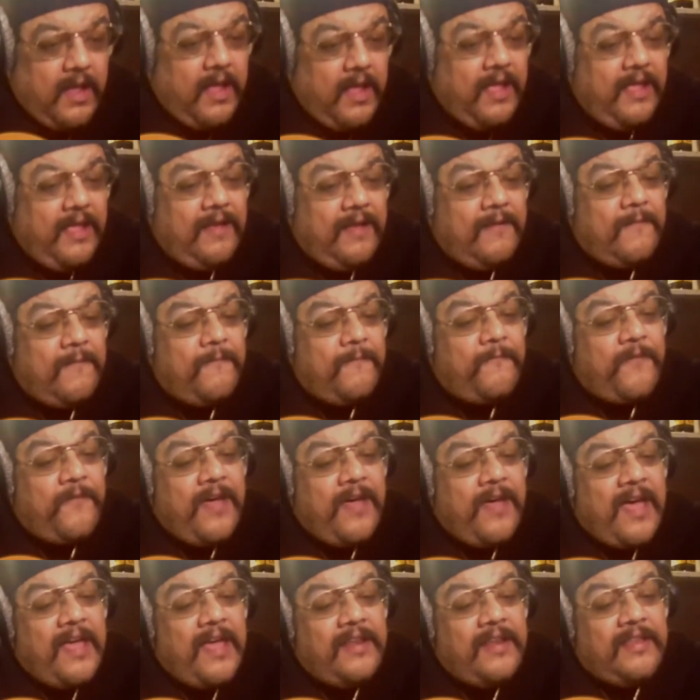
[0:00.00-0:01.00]
And I'm
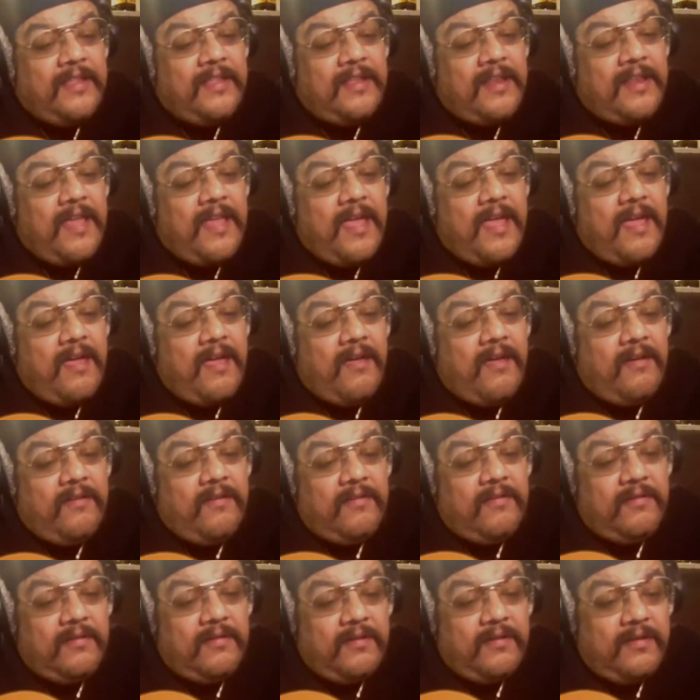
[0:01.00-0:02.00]
finding
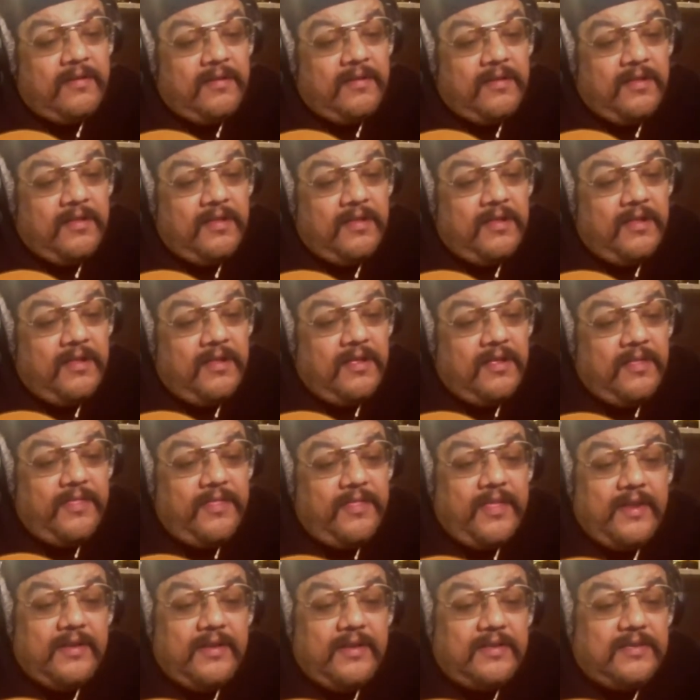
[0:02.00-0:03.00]
out
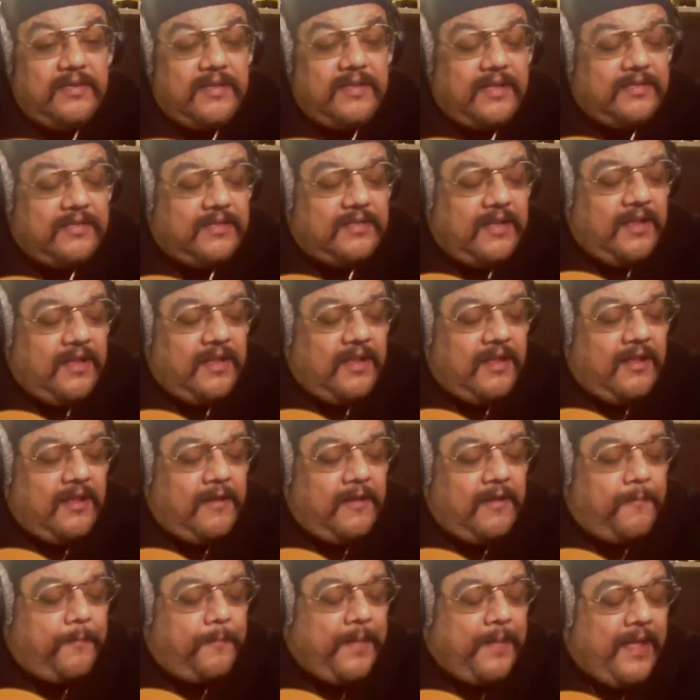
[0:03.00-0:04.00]
that it
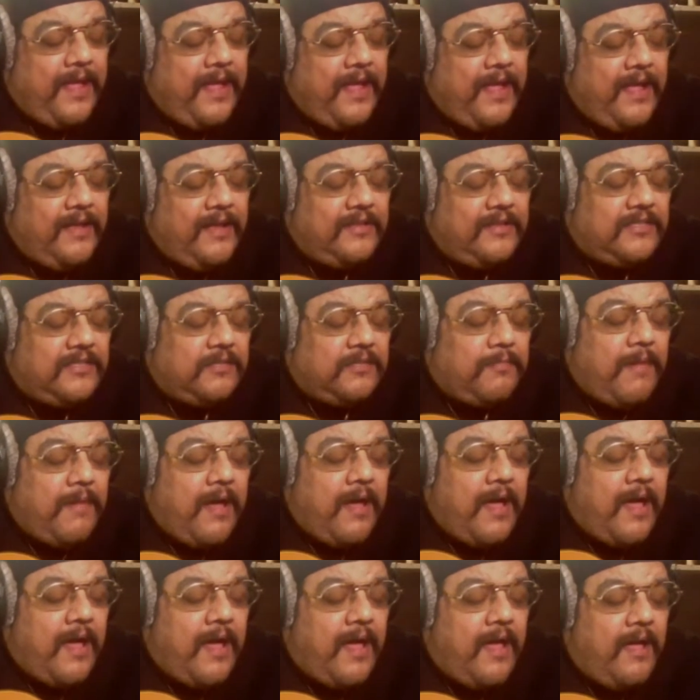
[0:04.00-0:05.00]
doesn't pay to
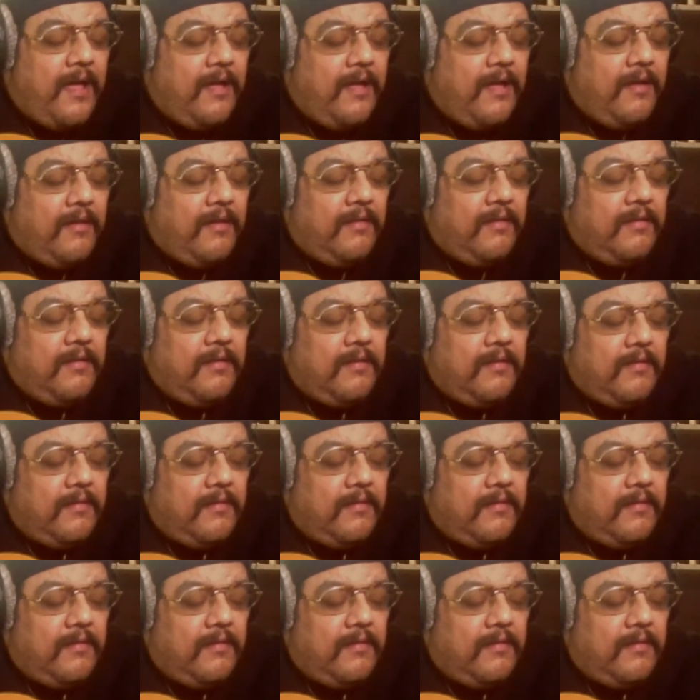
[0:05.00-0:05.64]
smile.